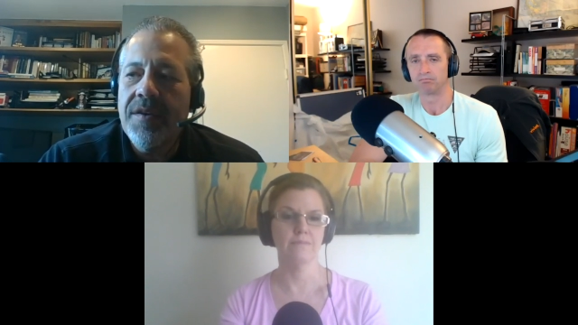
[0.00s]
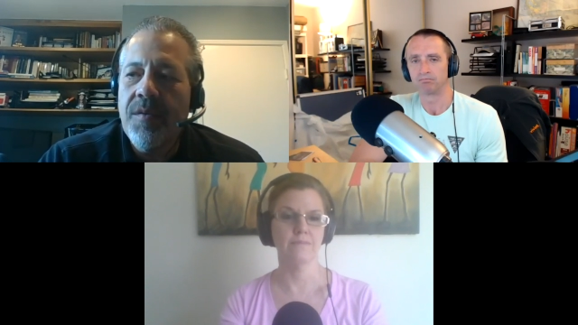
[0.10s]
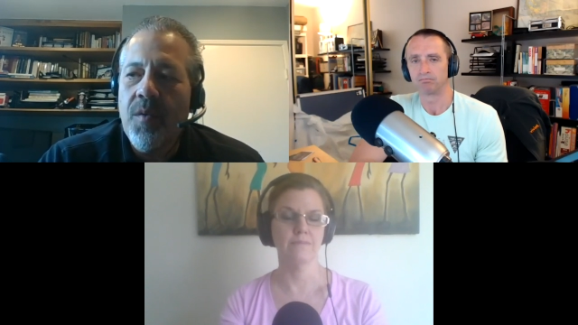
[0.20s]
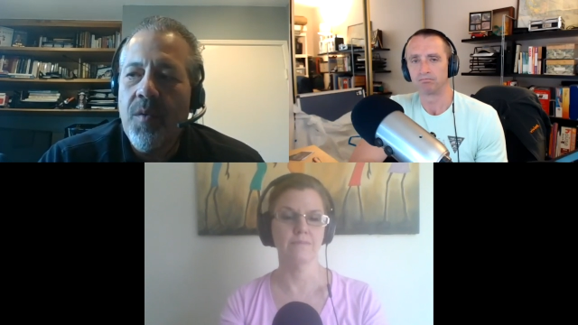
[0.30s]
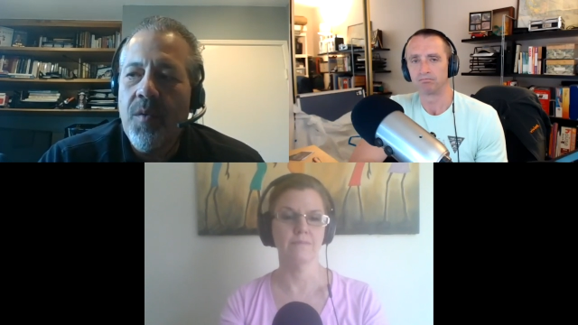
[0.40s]

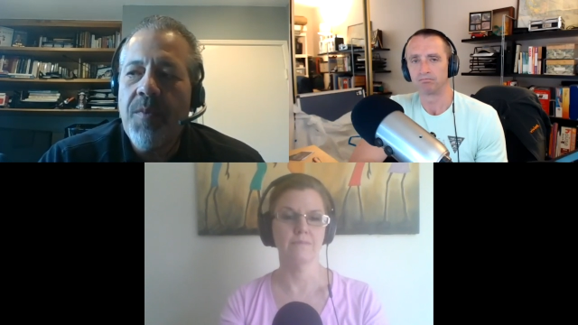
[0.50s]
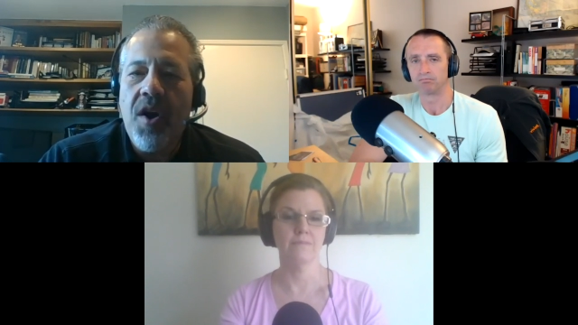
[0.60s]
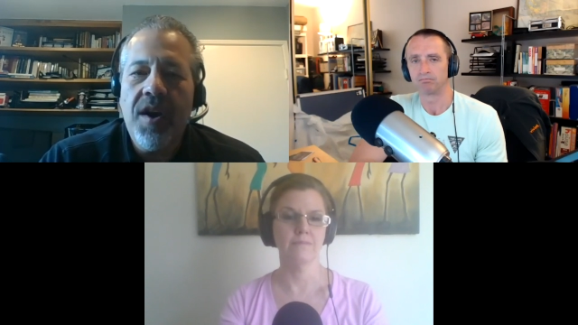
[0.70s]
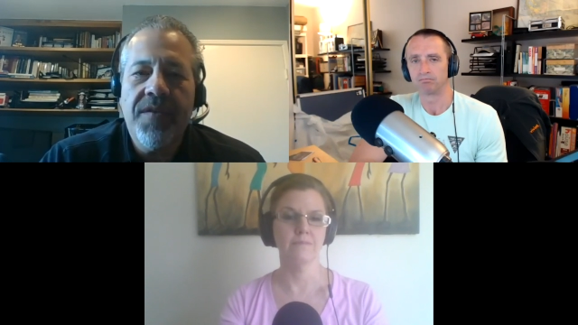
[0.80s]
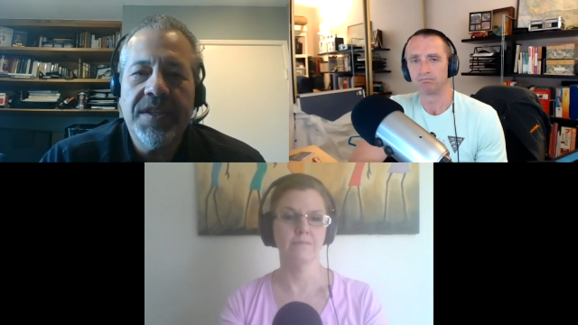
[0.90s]
Speaker 1: We're
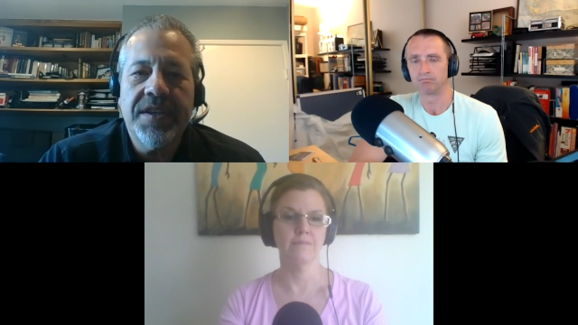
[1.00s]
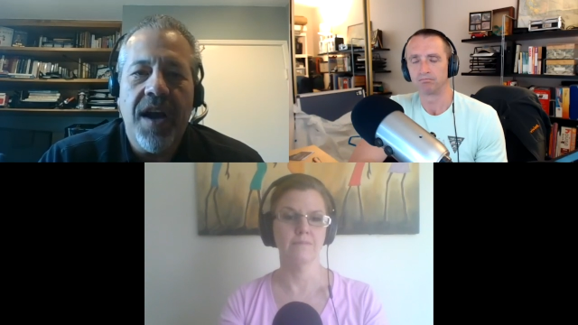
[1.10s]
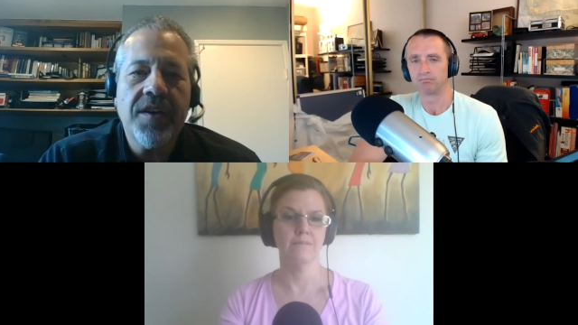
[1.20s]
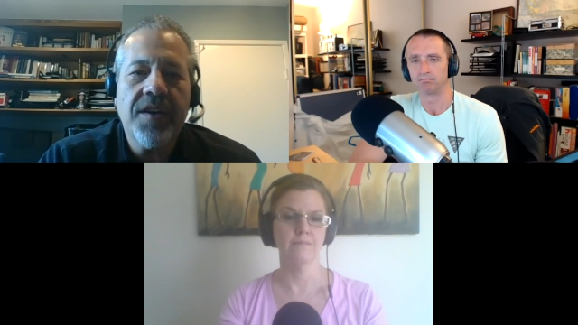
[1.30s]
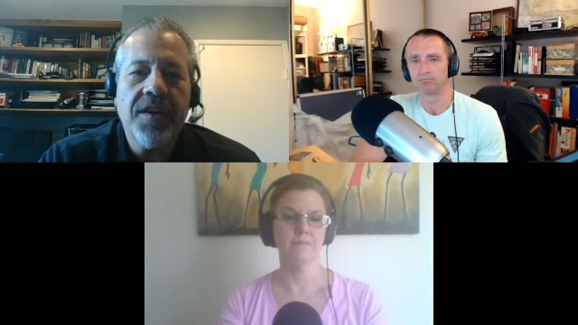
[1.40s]
smart enough as
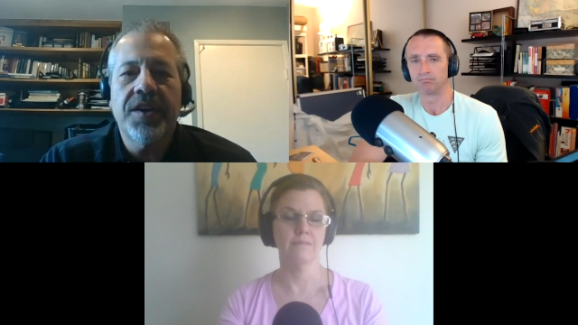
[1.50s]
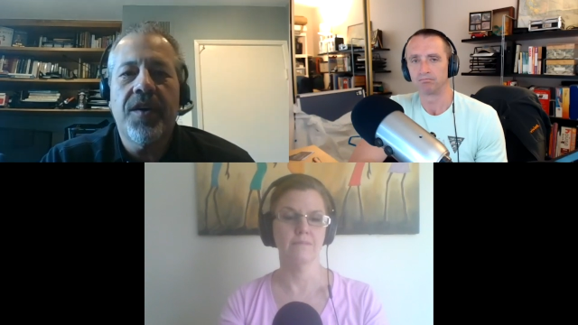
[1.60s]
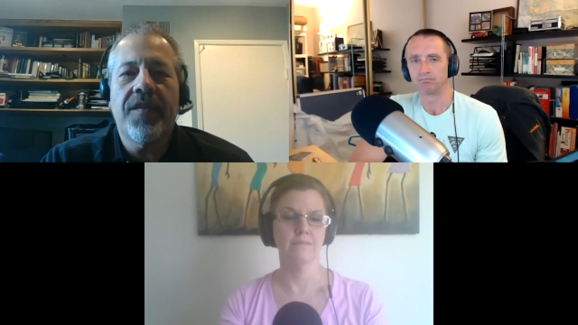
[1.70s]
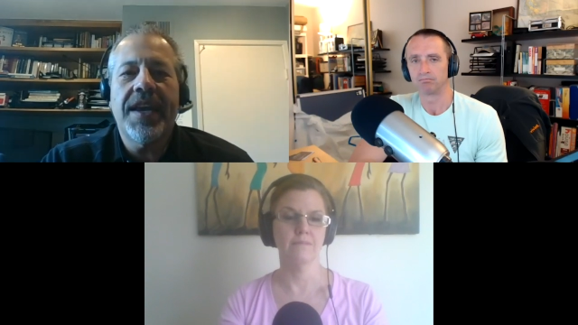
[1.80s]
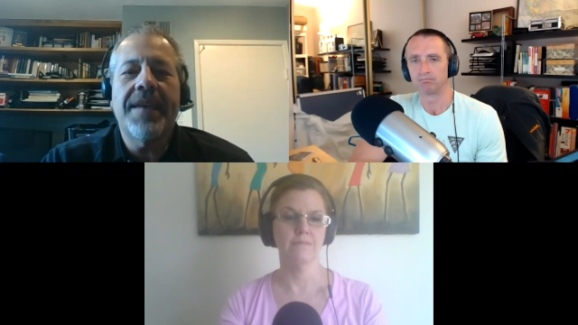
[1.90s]
doctors to know
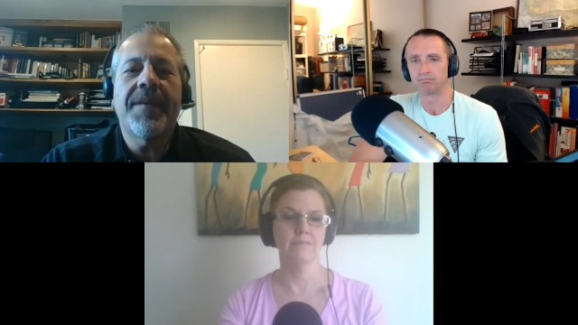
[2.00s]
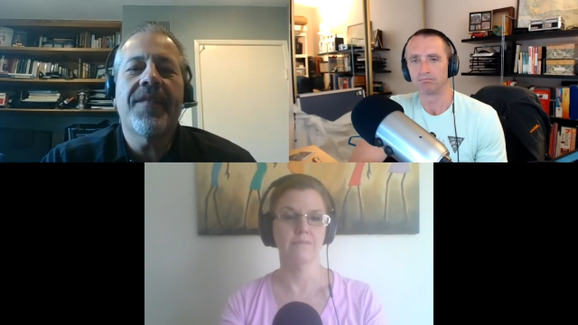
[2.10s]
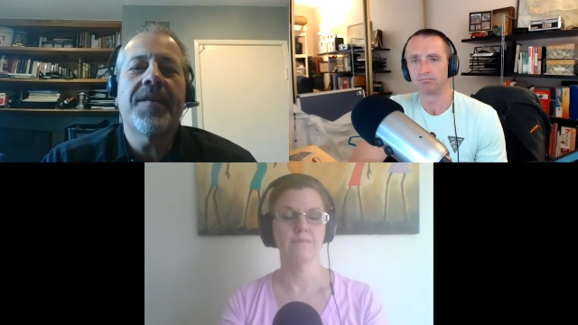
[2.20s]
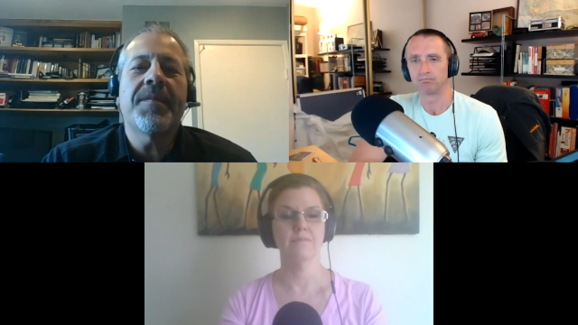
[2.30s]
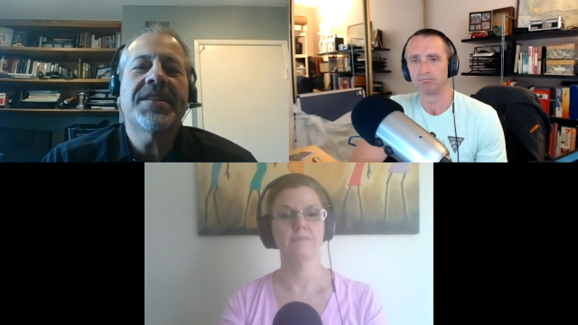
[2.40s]
if I keep
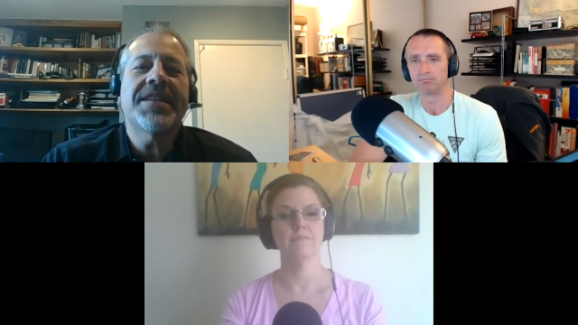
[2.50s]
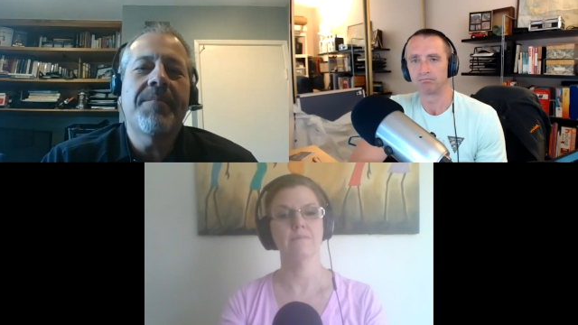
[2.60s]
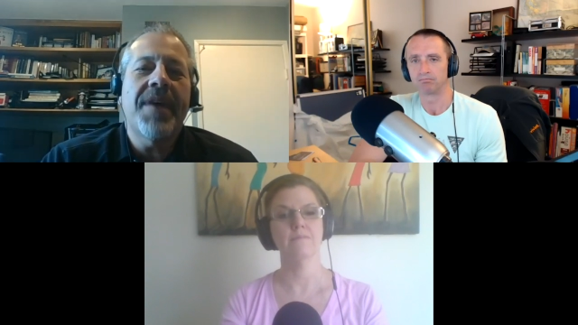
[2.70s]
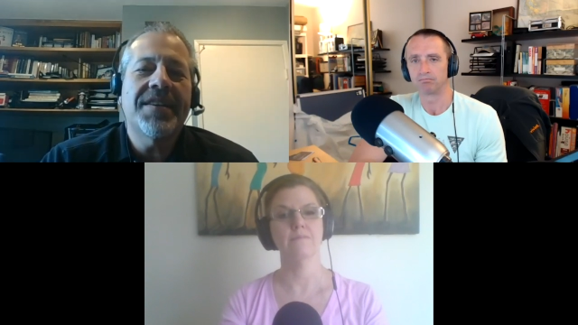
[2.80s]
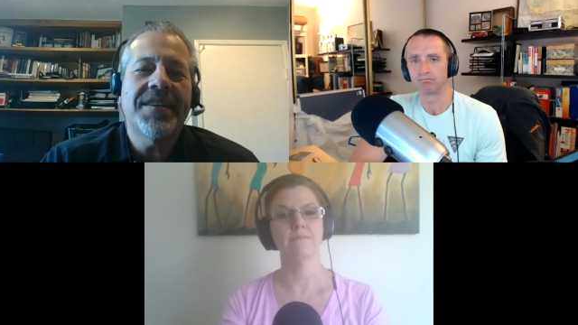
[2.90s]
giving them the
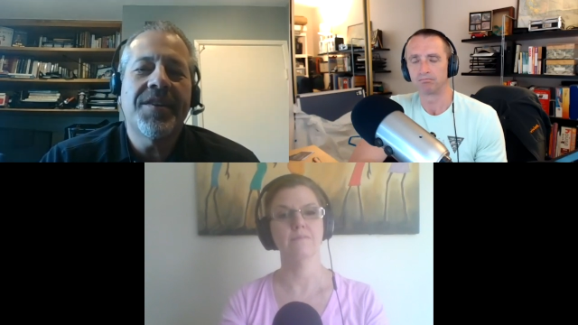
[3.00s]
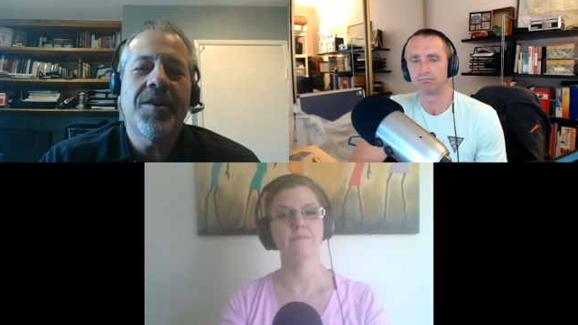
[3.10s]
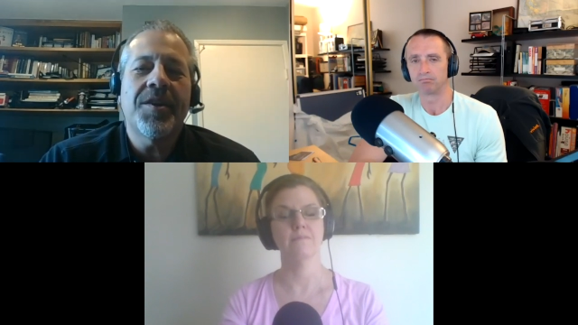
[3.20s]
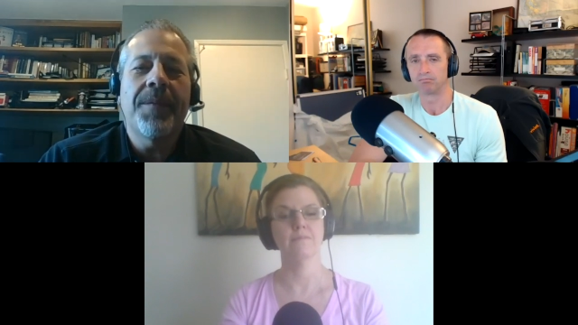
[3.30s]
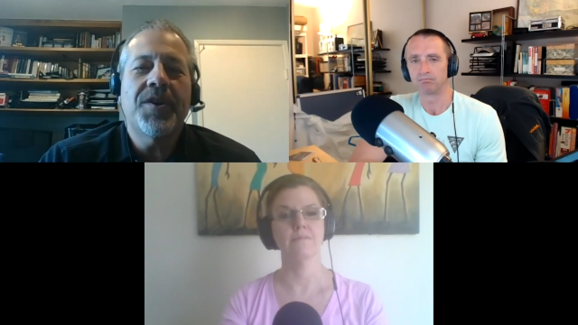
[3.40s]
same medicine, their
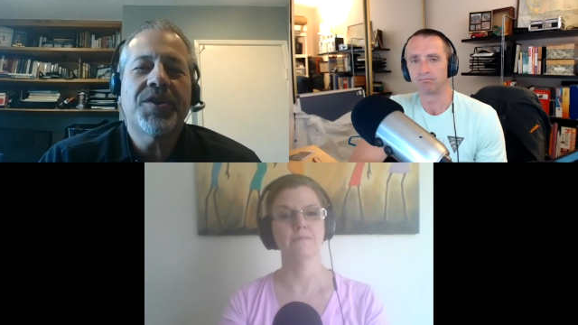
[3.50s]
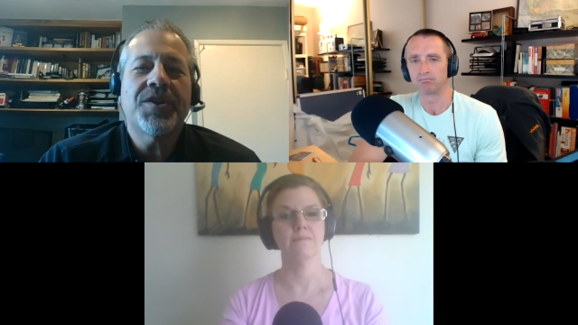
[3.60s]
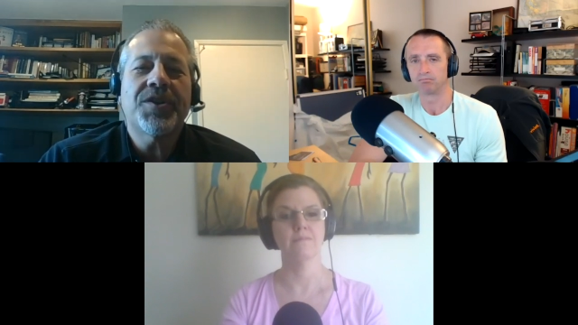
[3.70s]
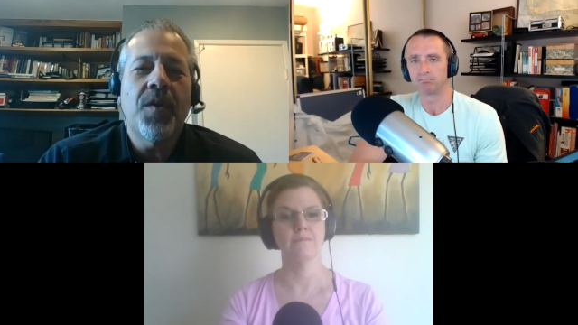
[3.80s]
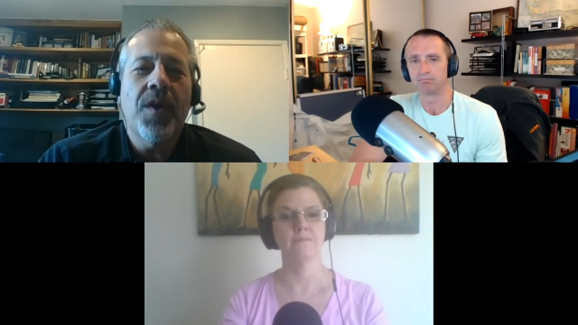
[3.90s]
blood pressure
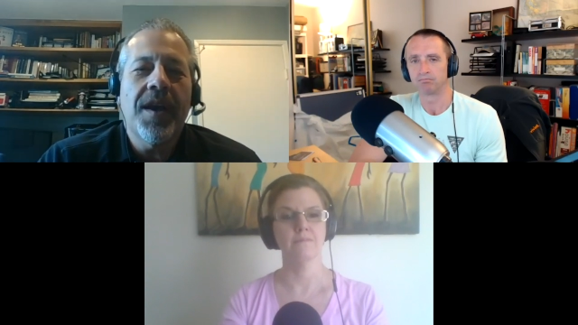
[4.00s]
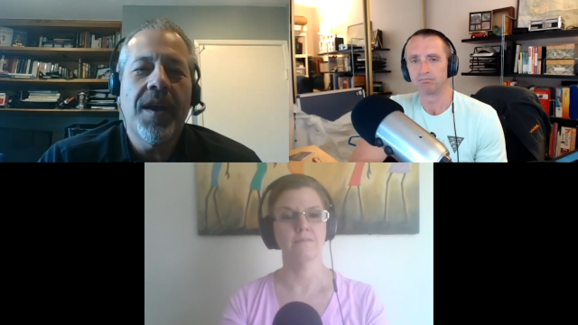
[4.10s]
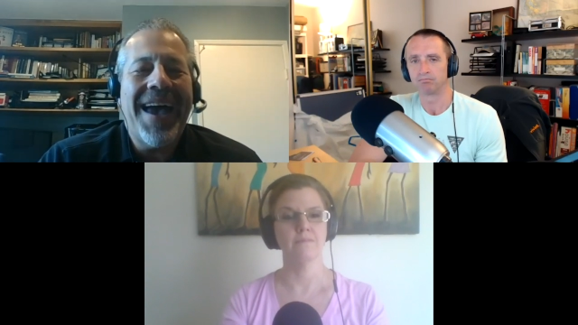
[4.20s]
keeps going up.